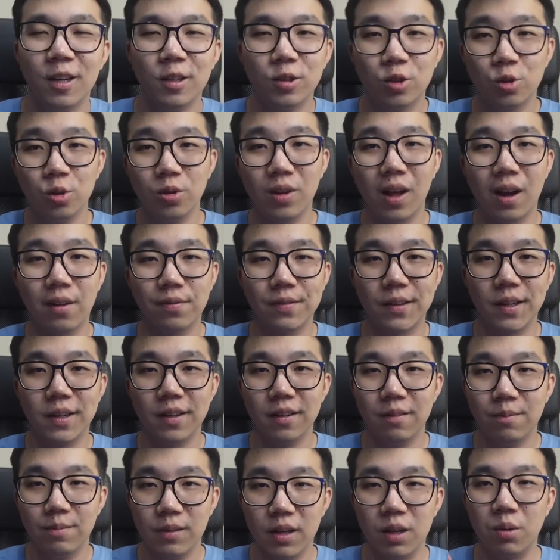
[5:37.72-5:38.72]
Soon
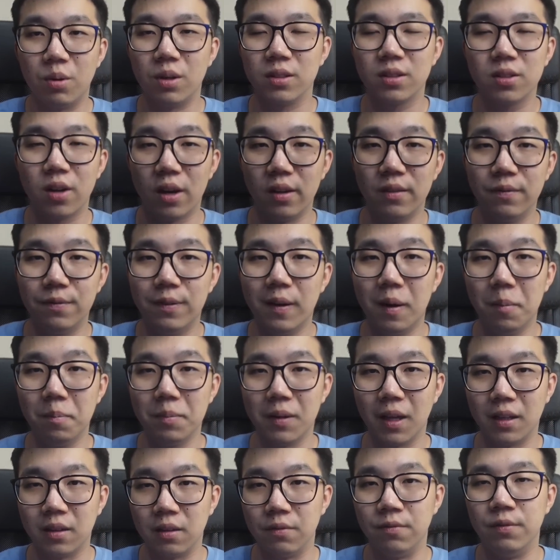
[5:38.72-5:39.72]
after, it was confirmed
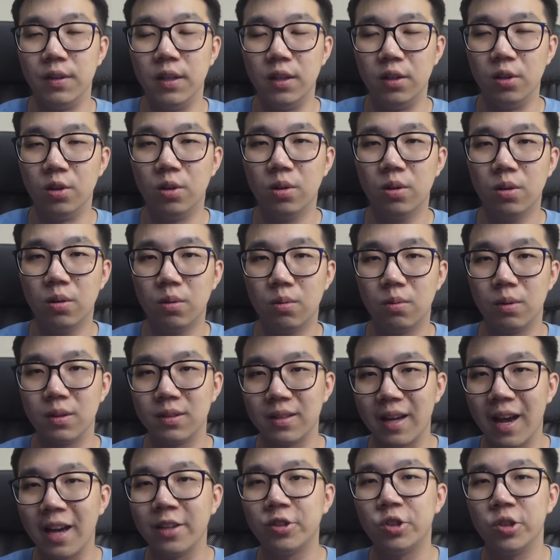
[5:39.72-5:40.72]
that the video
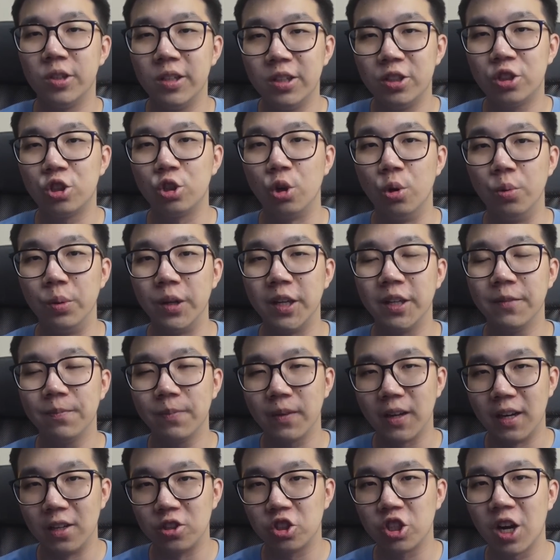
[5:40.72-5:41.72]
was actually
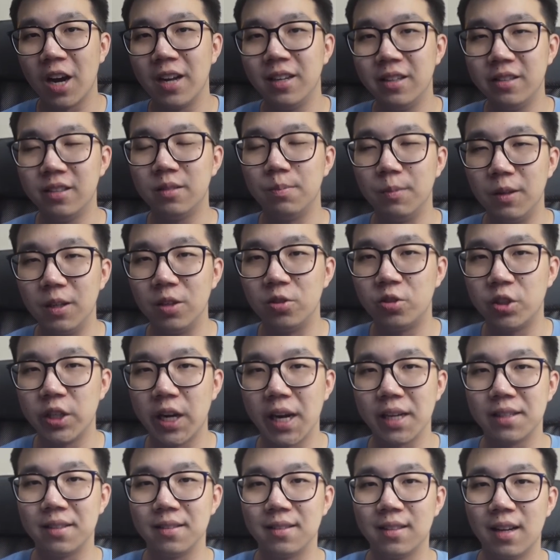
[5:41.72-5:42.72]
showing a Chinese military
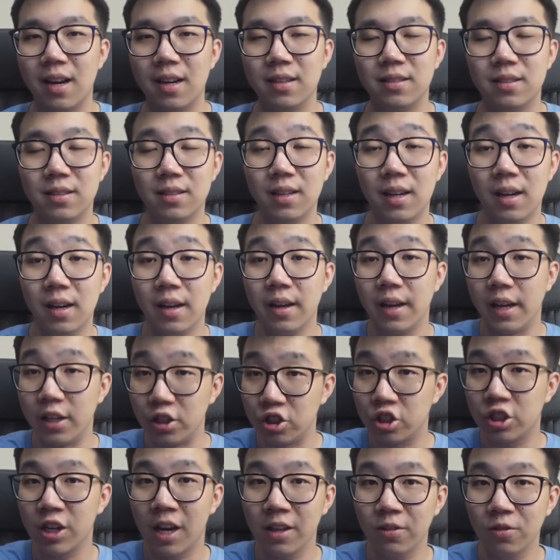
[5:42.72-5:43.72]
exercise in
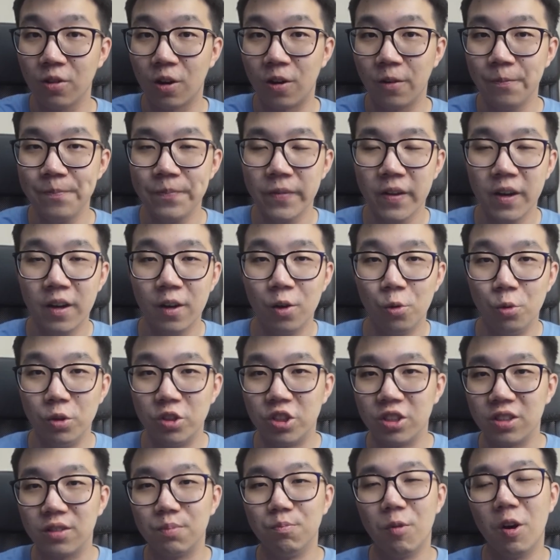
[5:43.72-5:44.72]
Shandong, which
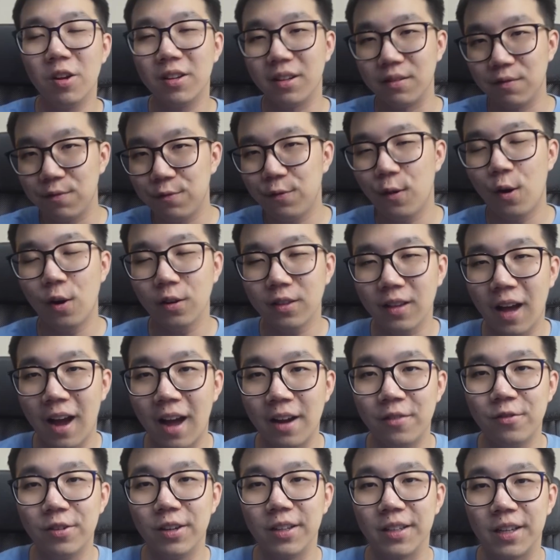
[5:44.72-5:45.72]
is more than
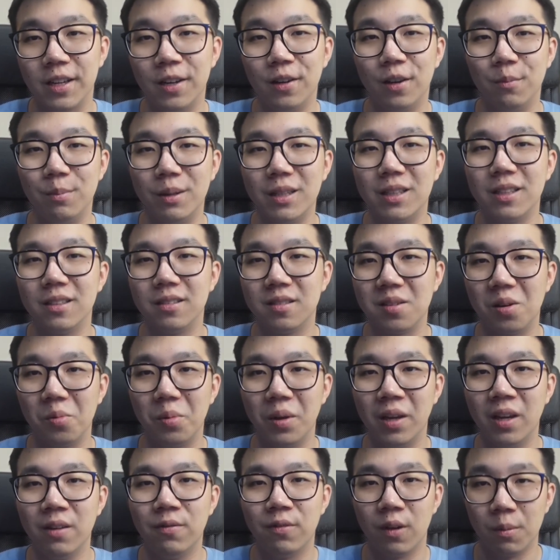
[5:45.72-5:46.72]
400 kilometers
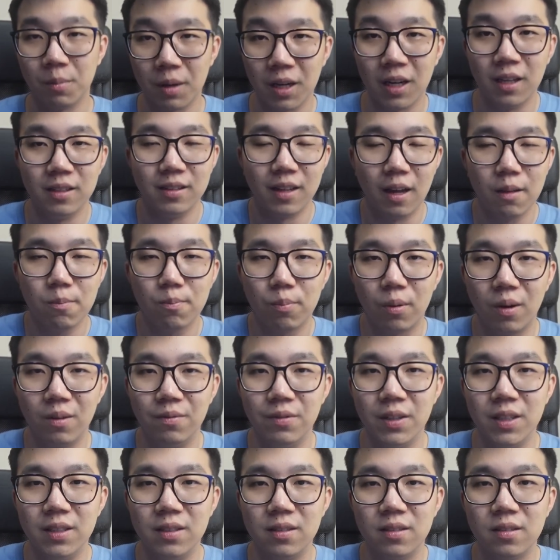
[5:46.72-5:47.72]
away from Henan
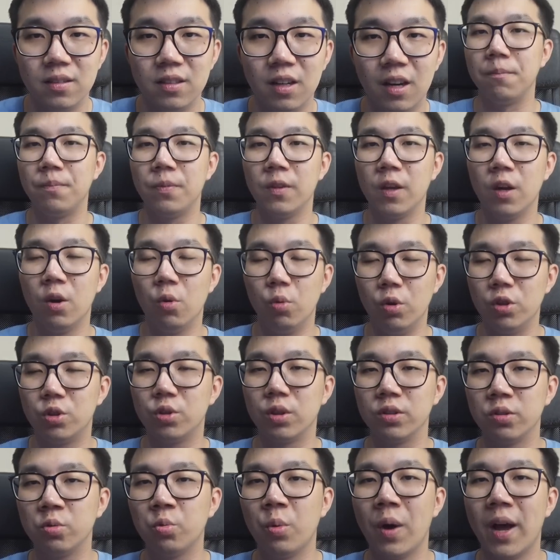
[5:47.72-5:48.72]
province, which
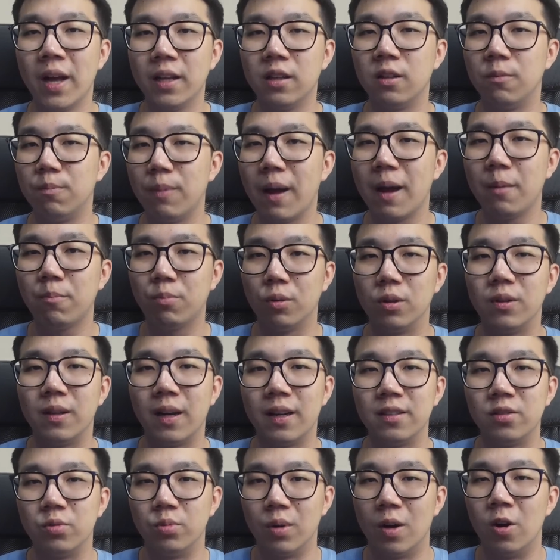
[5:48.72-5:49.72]
was where the bank
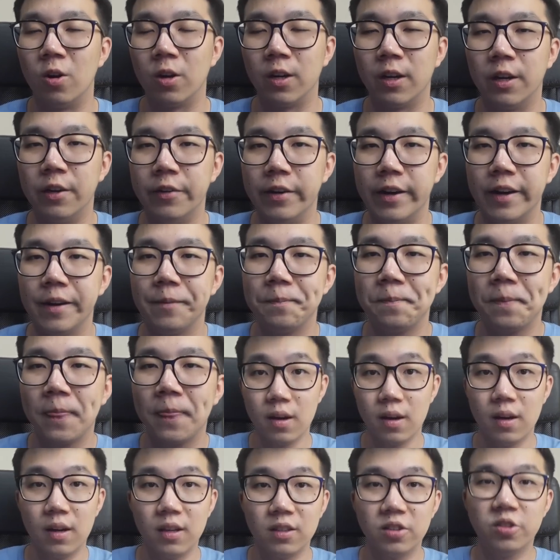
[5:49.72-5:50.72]
protests were occurring.
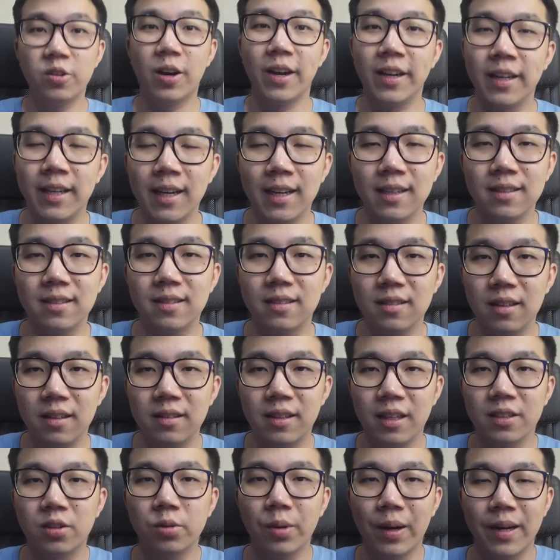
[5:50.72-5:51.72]
So I guess
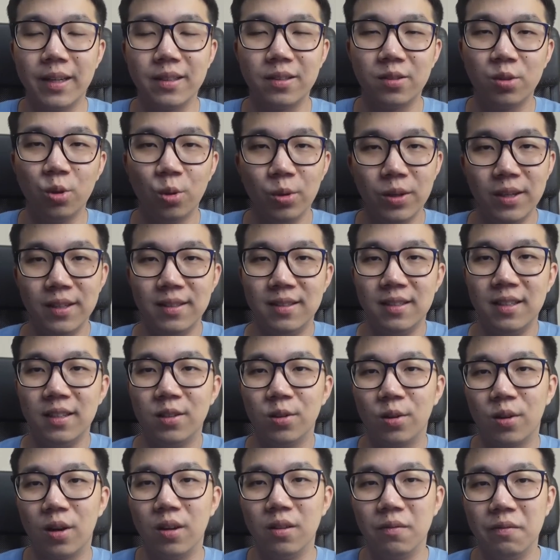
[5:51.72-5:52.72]
that's why it's so easy
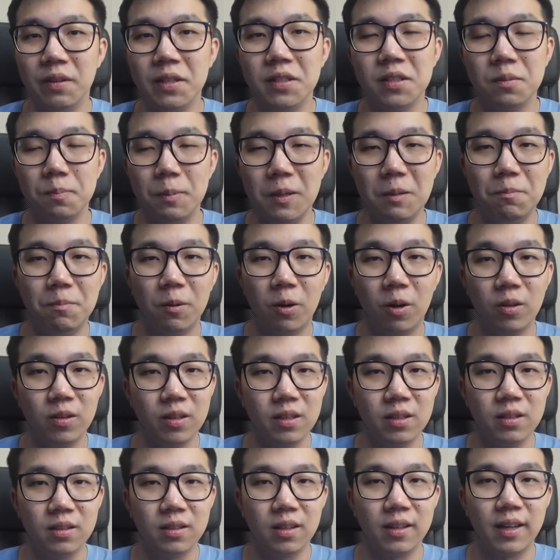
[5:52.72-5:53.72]
to convince people on
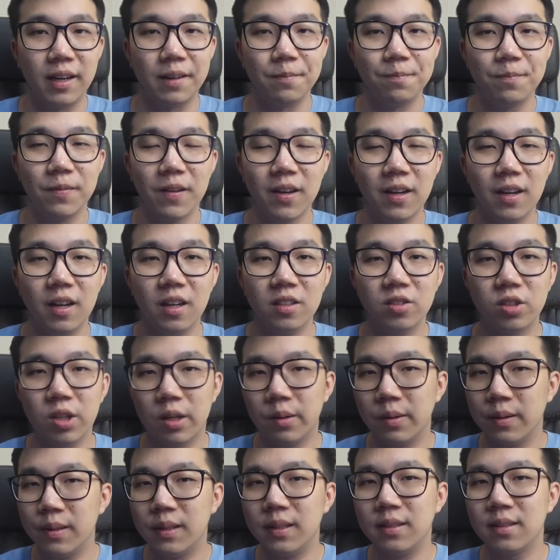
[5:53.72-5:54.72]
the internet. So I
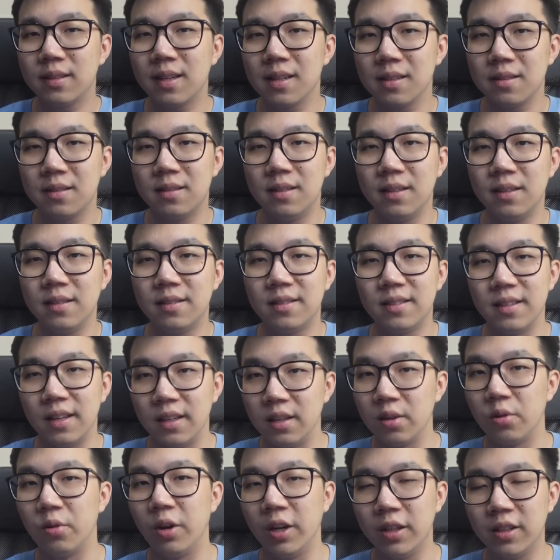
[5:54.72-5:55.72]
will discuss this
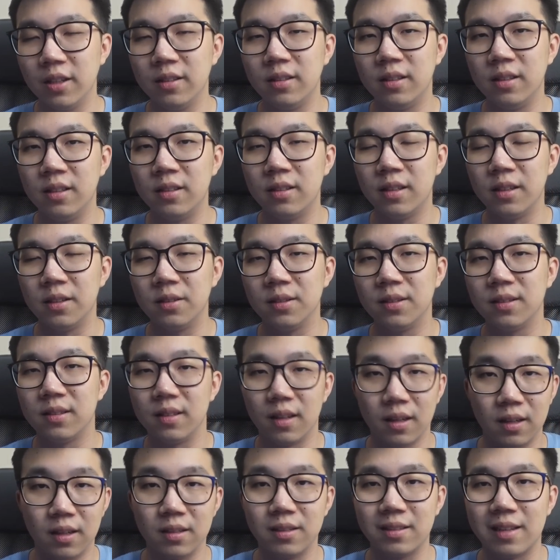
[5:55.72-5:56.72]
in greater
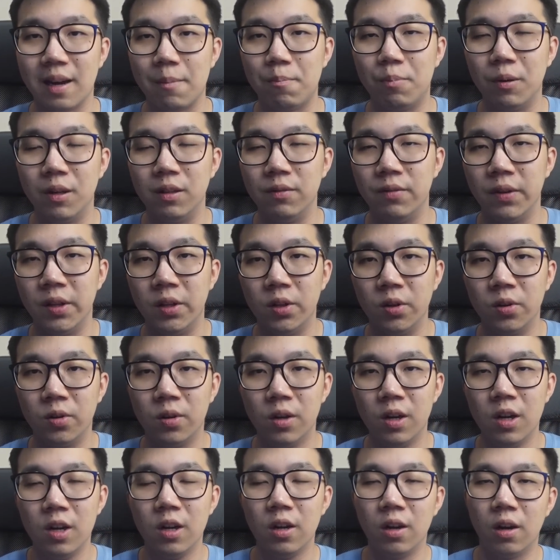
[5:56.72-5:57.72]
details in a separate
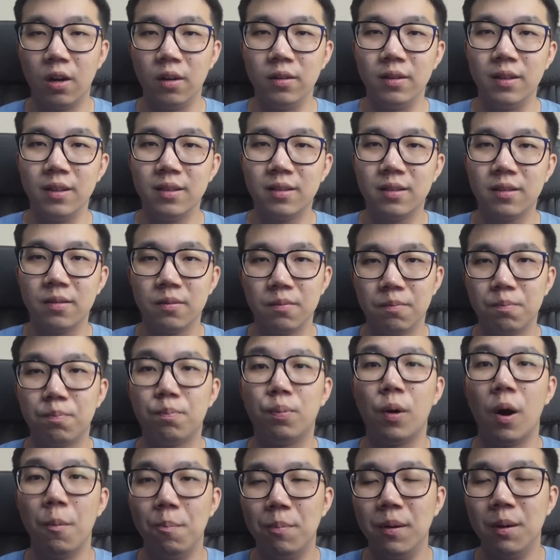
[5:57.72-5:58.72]
video on this
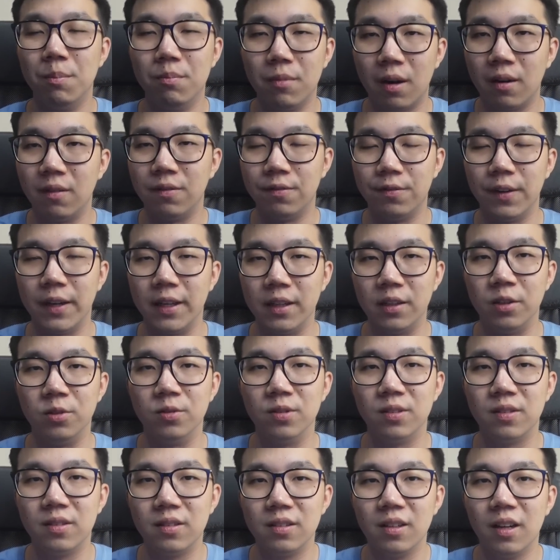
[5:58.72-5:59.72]
problem of fake
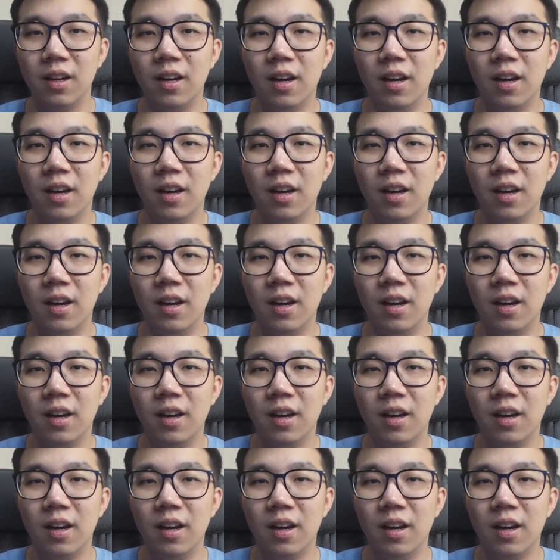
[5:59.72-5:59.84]
news.